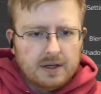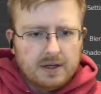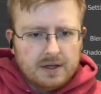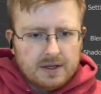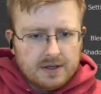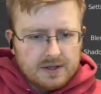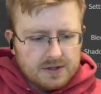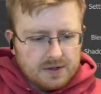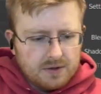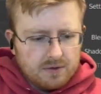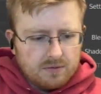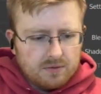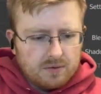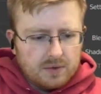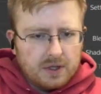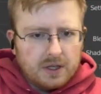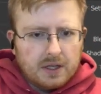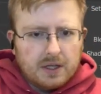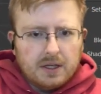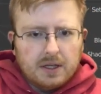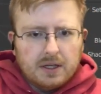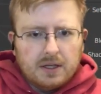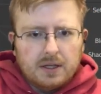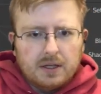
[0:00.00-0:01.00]
So we're
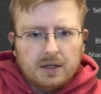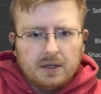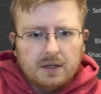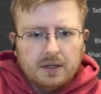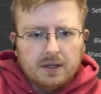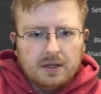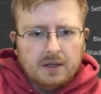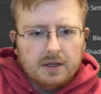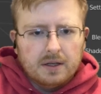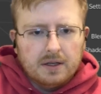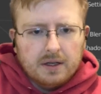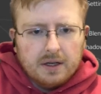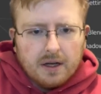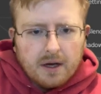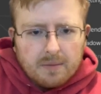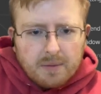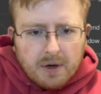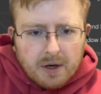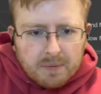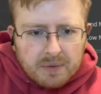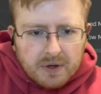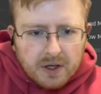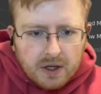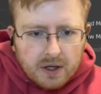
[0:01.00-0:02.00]
gonna
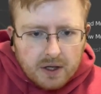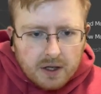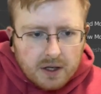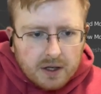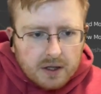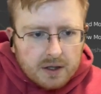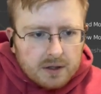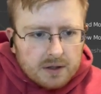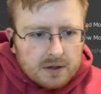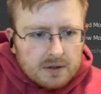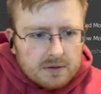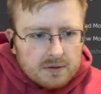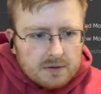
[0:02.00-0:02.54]
come up here.